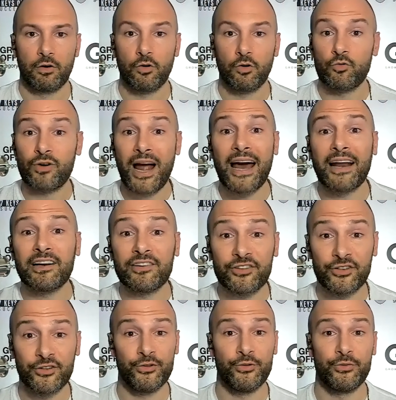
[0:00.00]

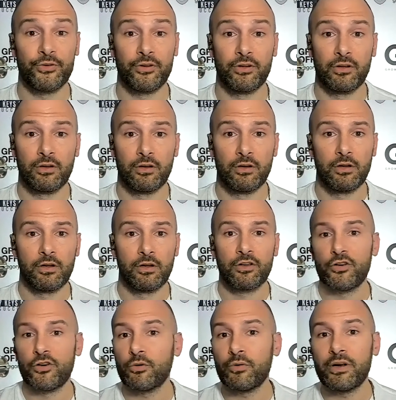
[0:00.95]
gratitude,
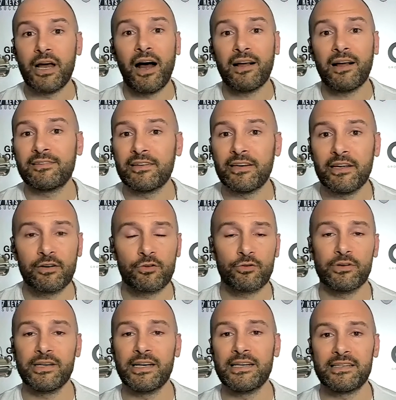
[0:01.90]
curiosity and
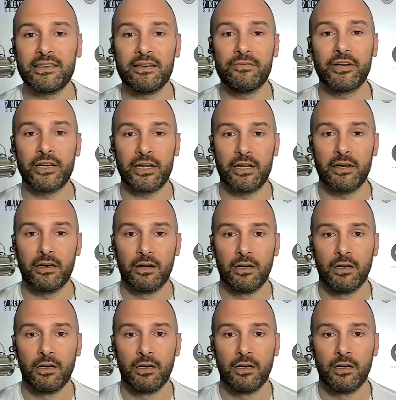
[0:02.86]
creativity,